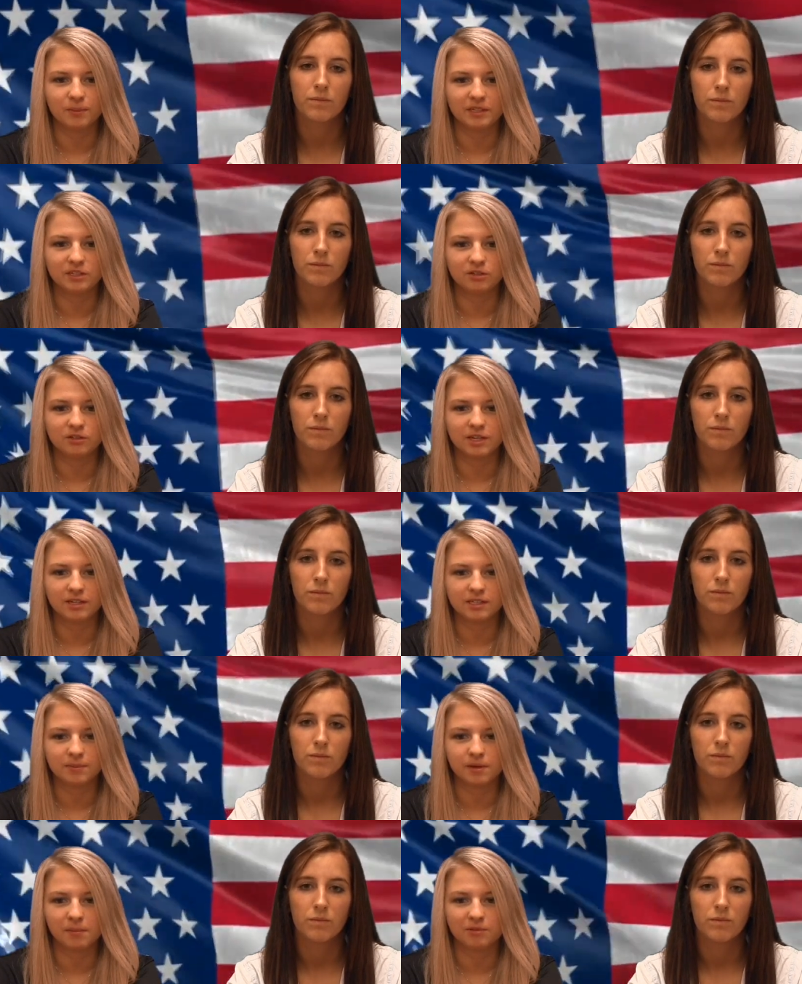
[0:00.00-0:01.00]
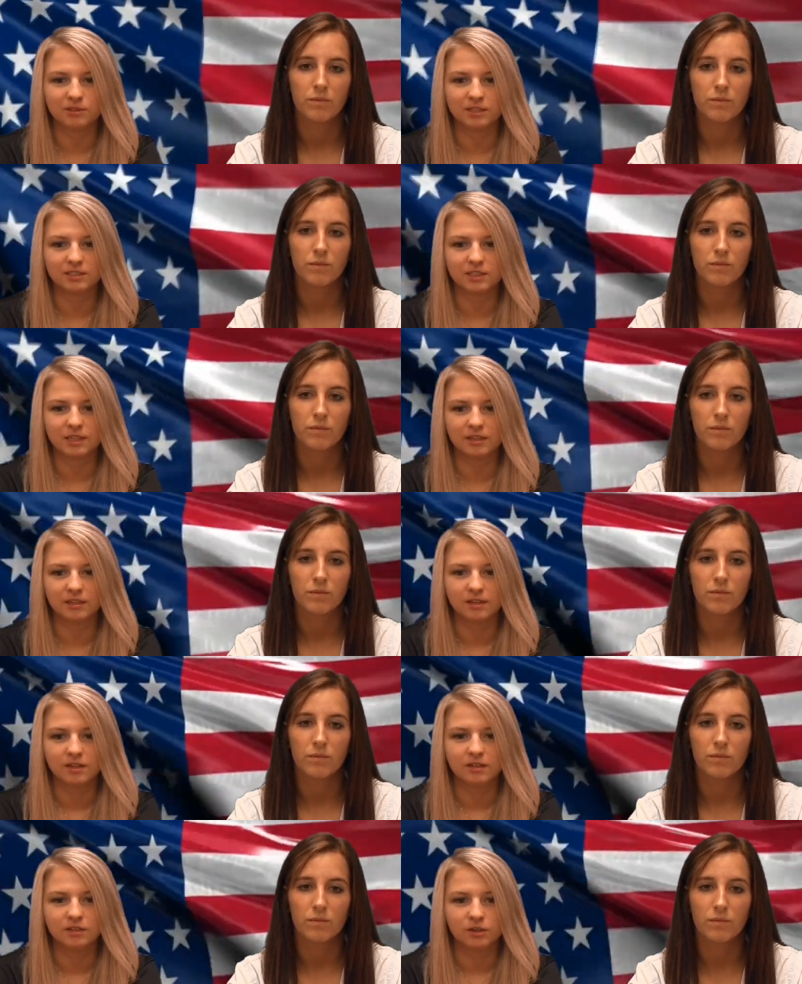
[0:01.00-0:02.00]
Speaker 1: will be Tuesday, September 16th,
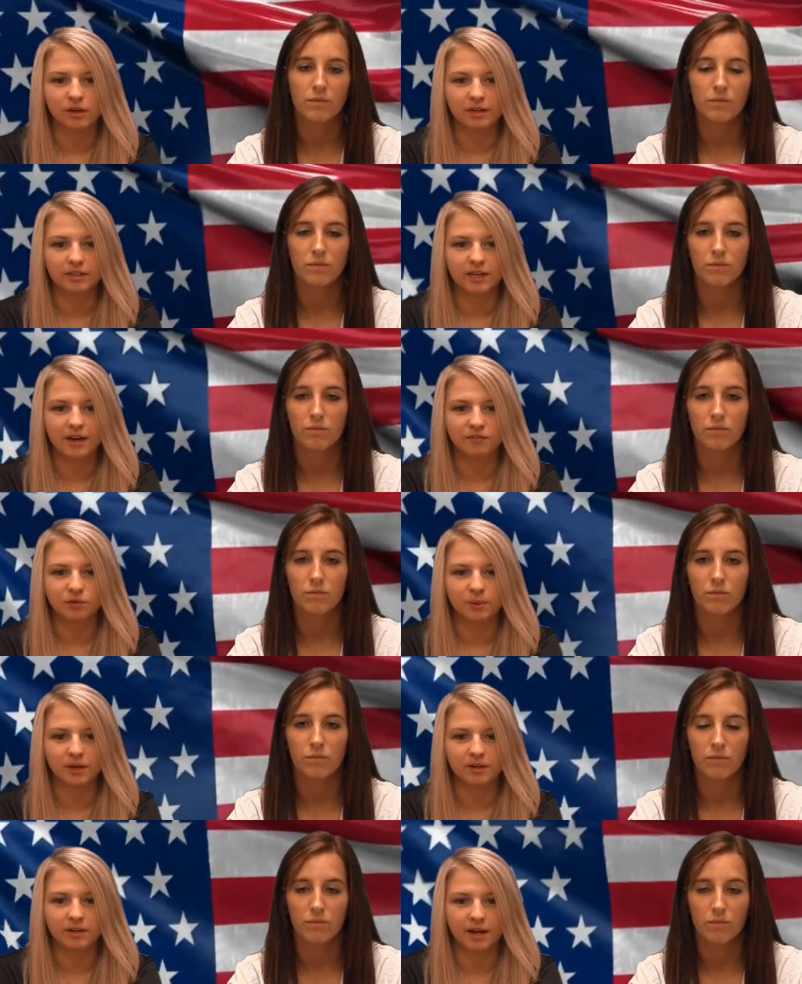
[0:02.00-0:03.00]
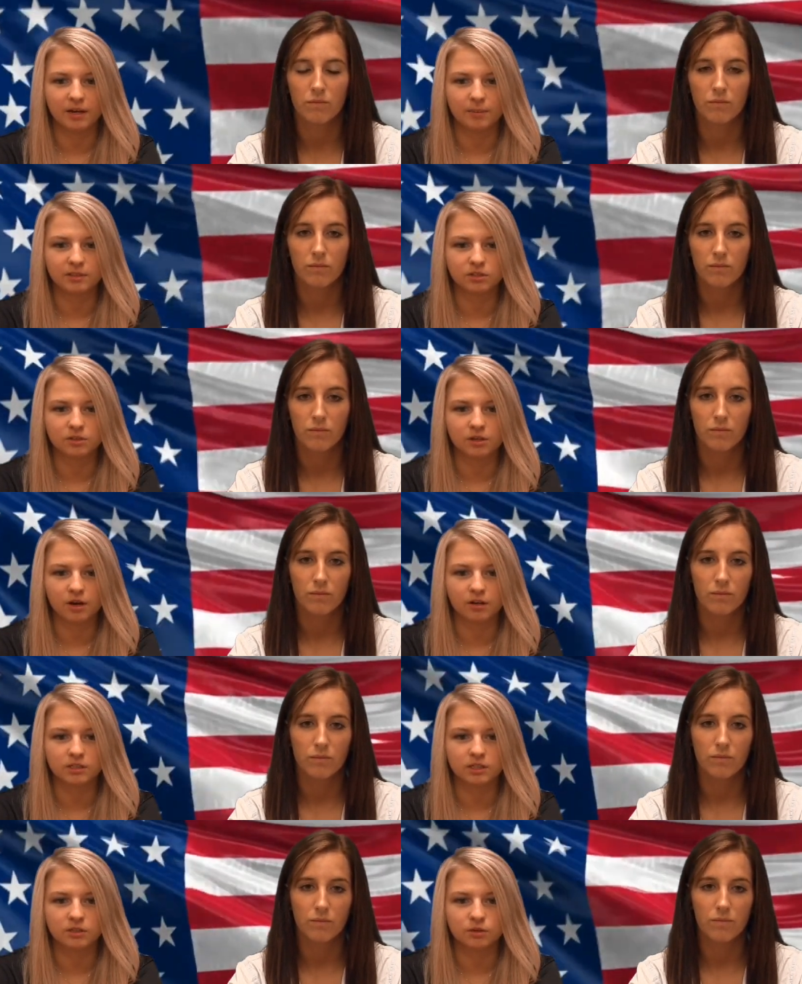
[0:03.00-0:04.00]
directly after period 9 at Mr.
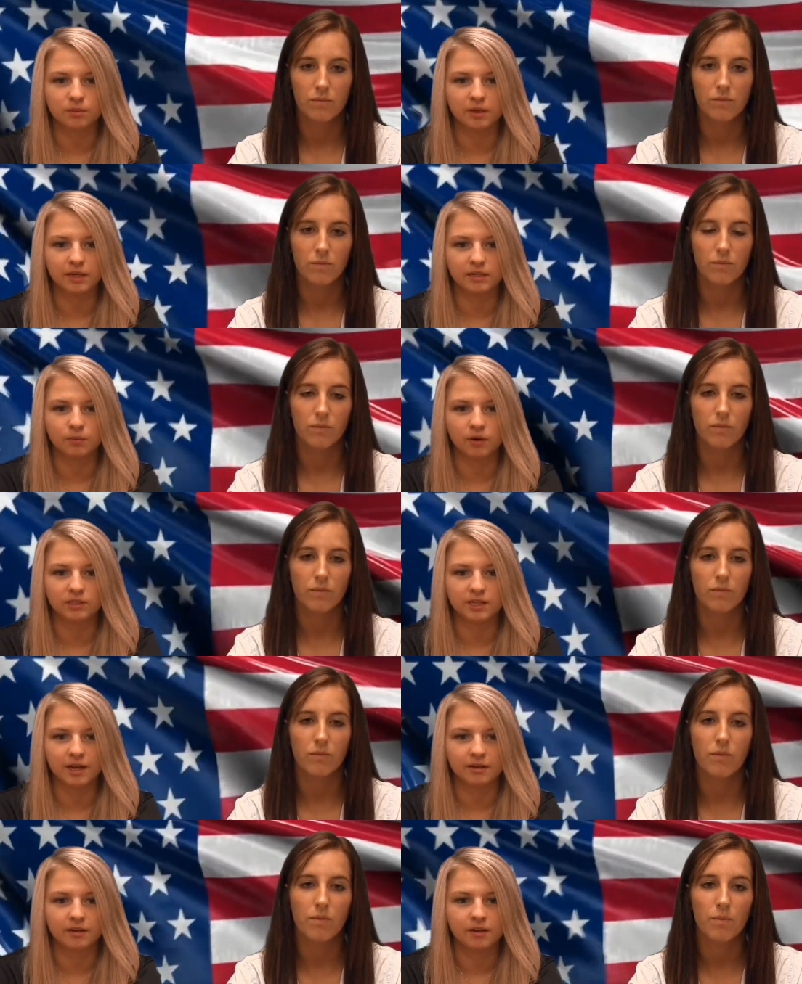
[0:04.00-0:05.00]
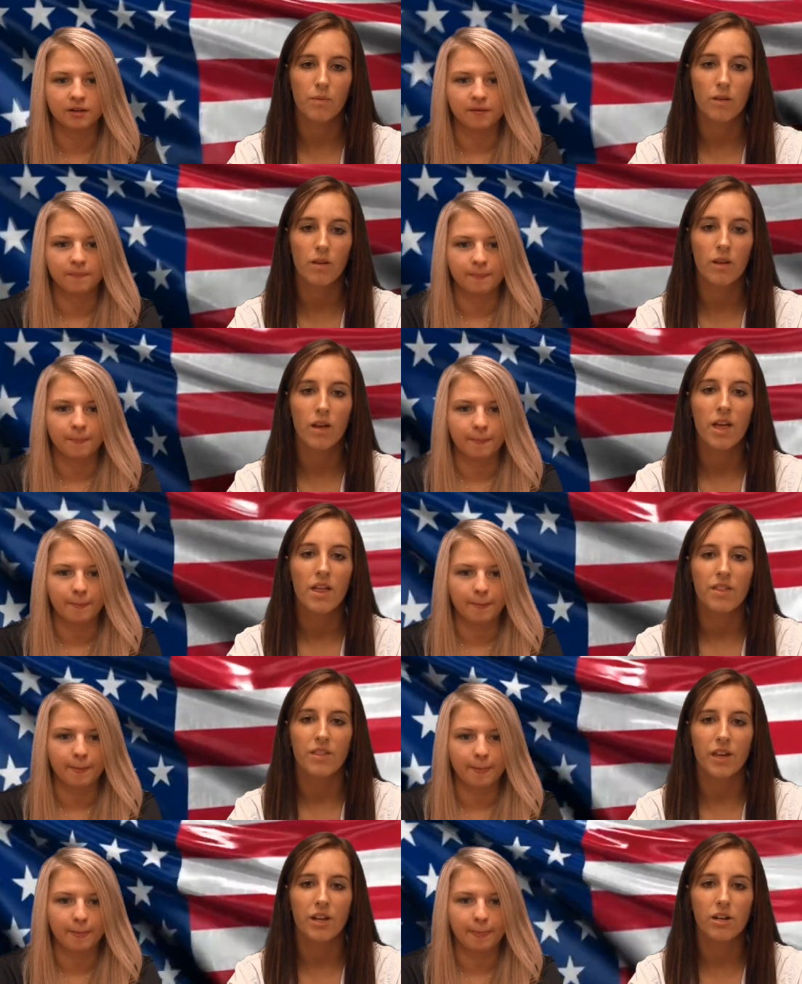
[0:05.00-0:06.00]
Tukarski's room E110.
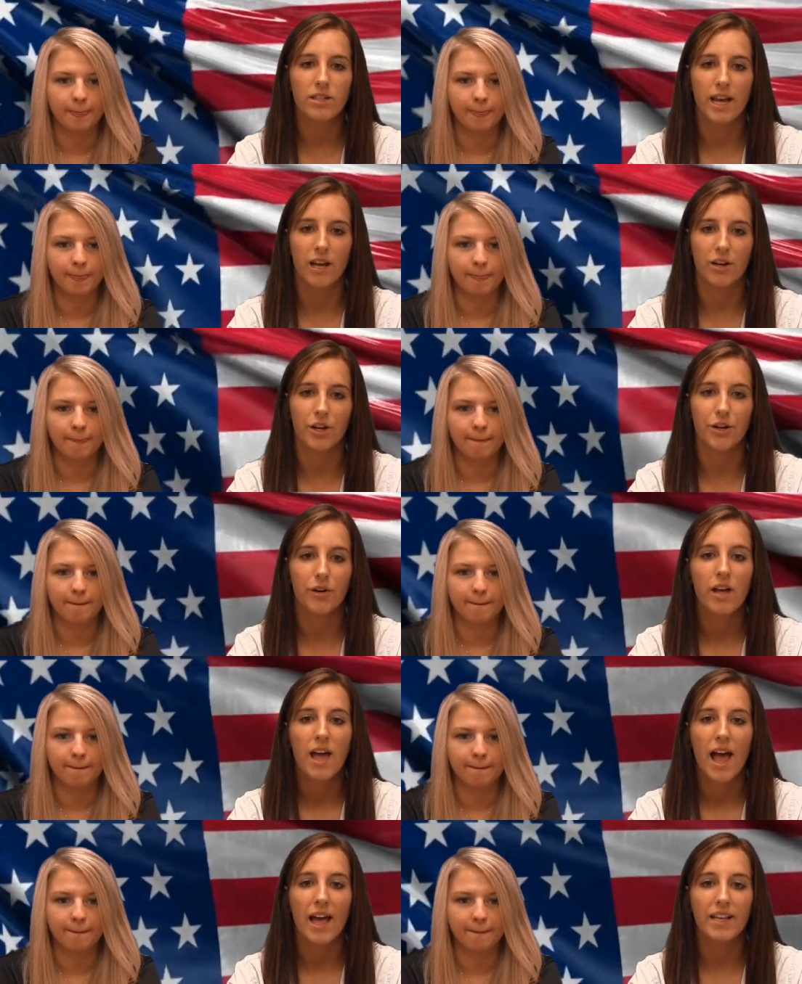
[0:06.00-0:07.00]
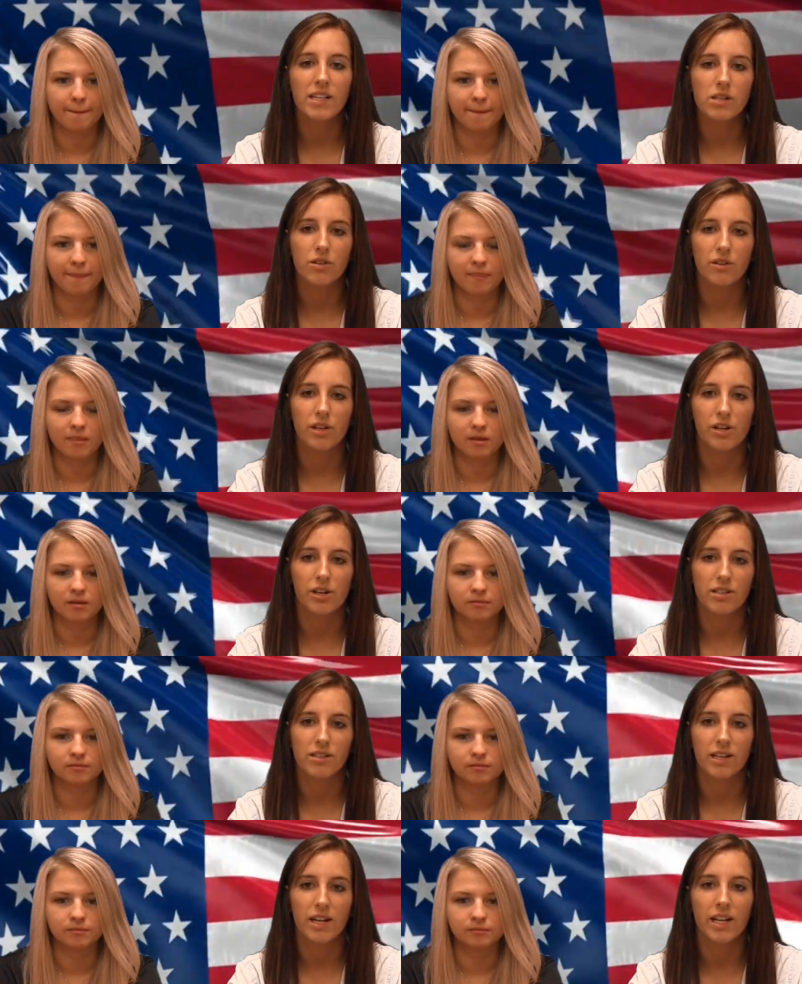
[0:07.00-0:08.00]
Speaker 2: Theater Tech Crew. Any student
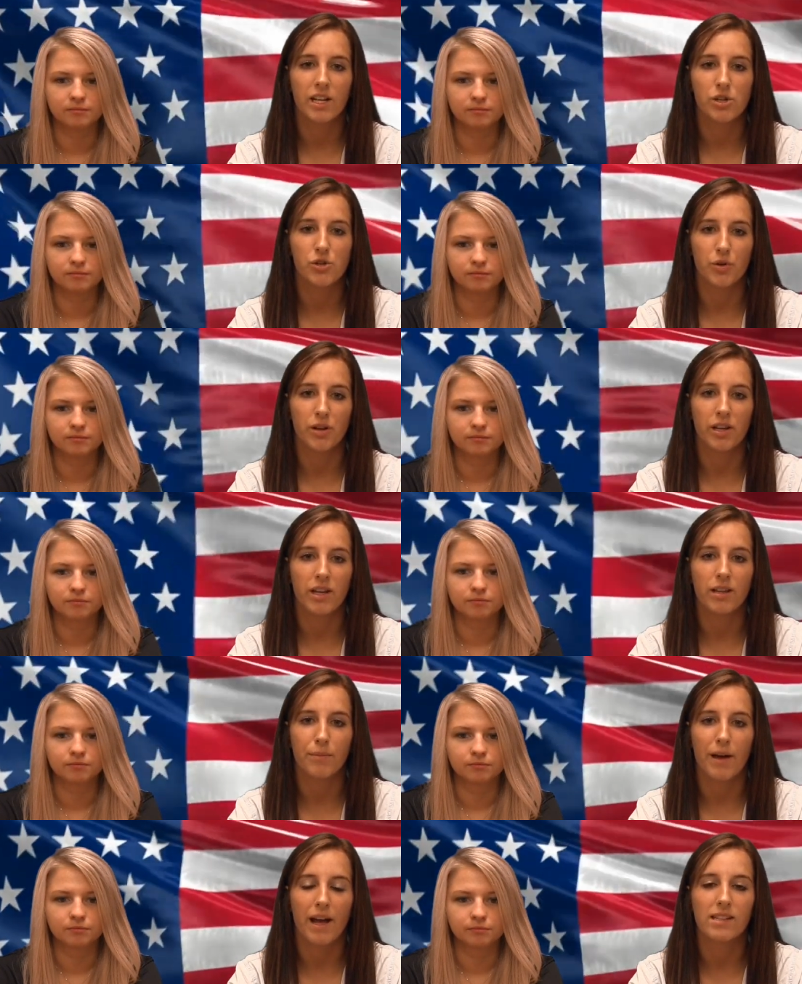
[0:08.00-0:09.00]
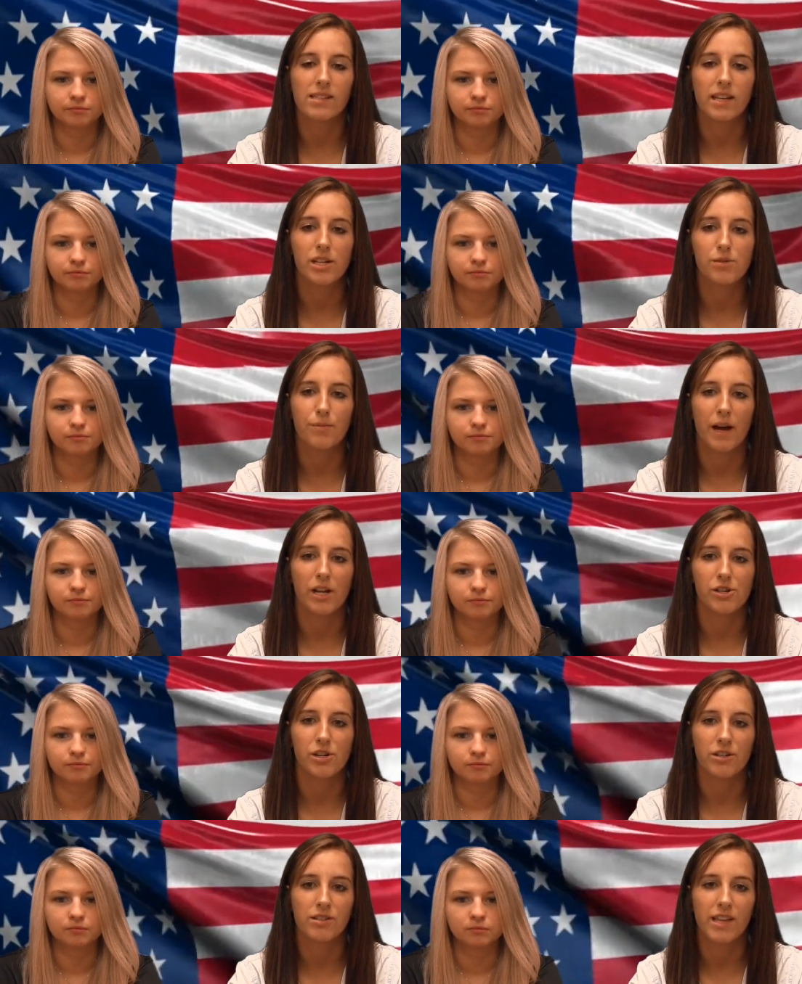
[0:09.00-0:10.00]
interested in joining the Backstage
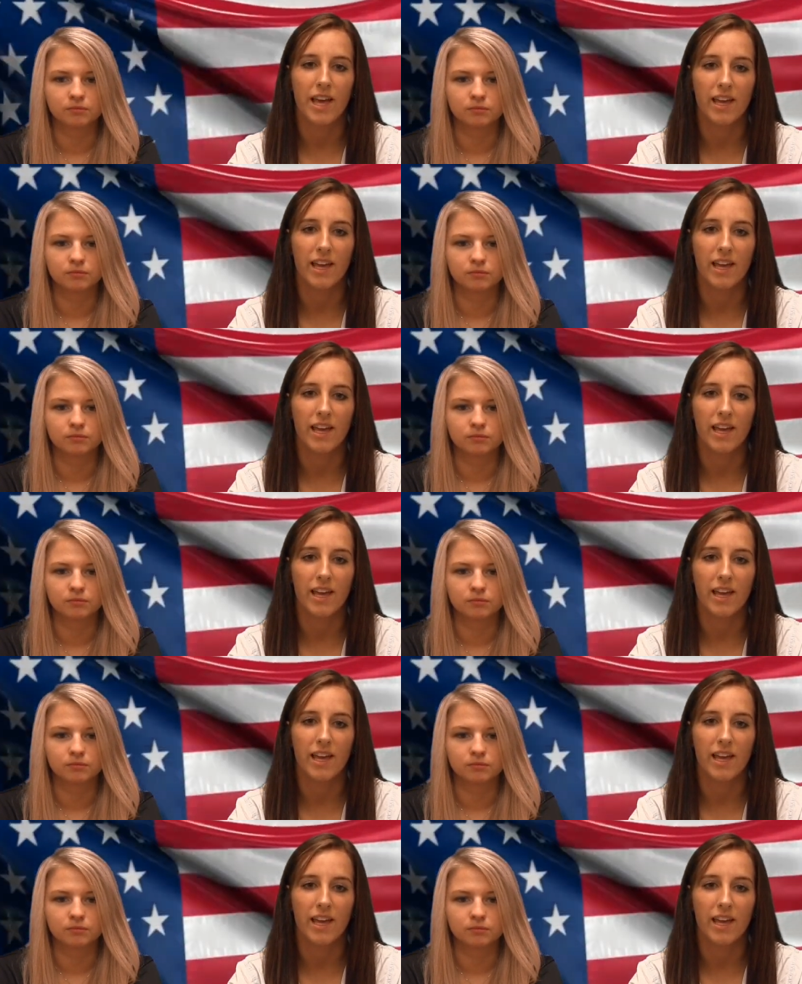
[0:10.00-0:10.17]
Badgers,